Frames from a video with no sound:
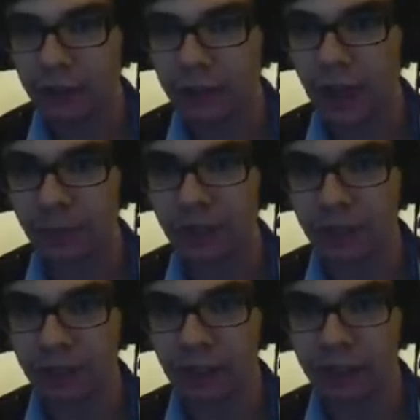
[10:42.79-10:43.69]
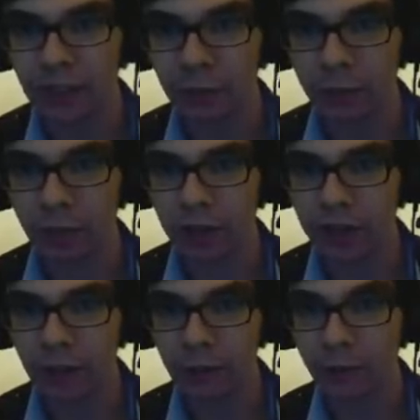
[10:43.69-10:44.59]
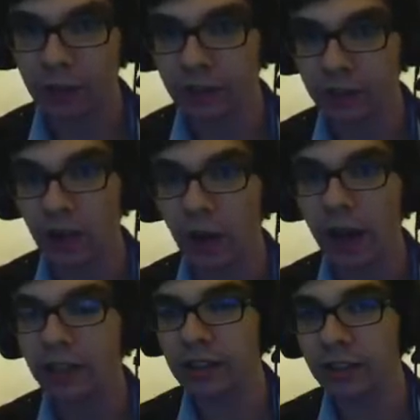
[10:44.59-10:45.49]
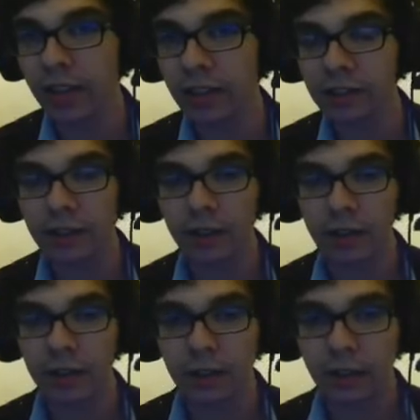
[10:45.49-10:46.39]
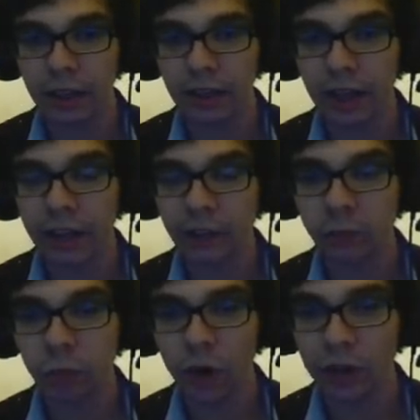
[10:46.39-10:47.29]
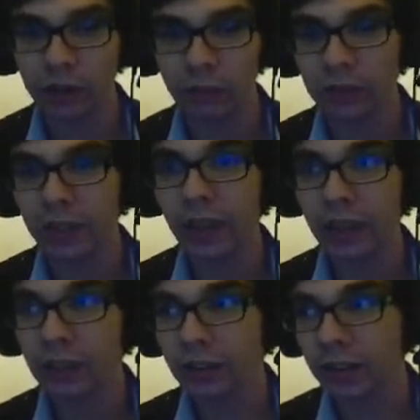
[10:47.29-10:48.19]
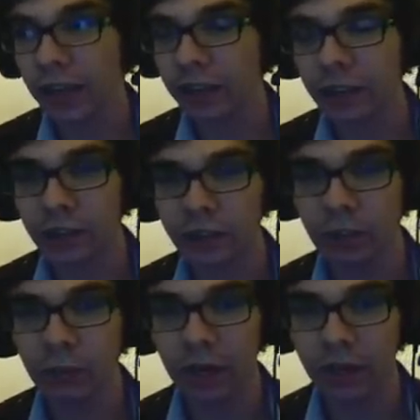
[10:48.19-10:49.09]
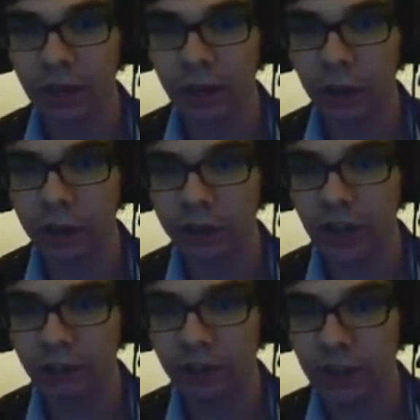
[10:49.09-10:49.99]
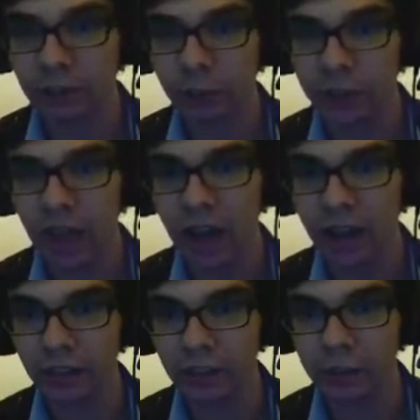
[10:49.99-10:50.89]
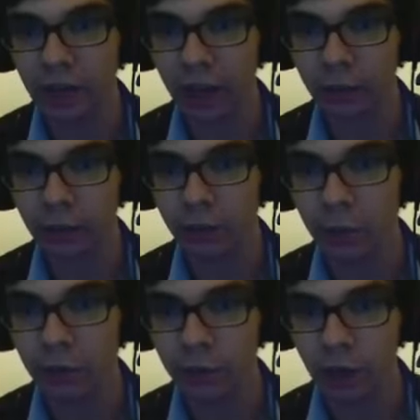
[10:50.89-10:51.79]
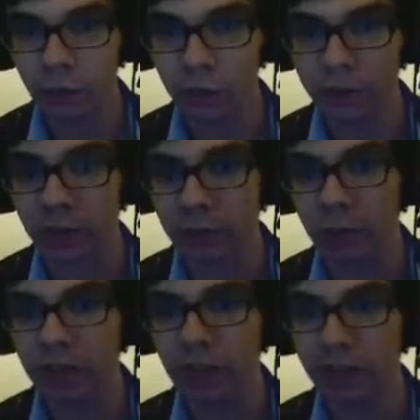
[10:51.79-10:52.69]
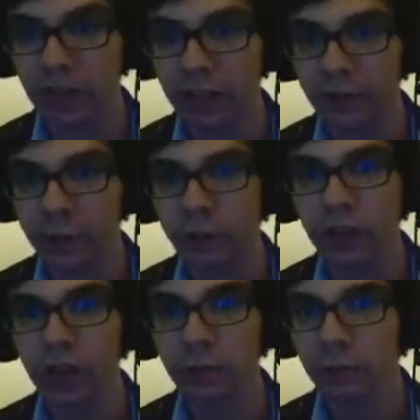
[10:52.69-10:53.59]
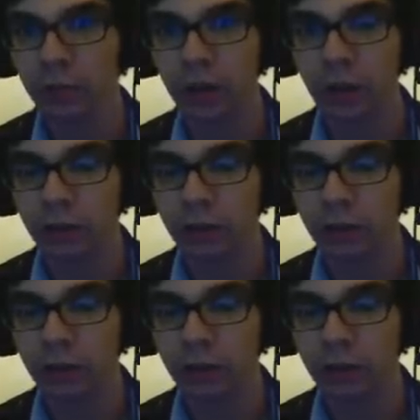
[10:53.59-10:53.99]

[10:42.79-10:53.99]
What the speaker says: That building right there will be our staff offices. Now I had 6, and then I added 1, but then later somebody in our staff team resigned, so I had to remove another one. So that's why there are 6. Eventually I'll put.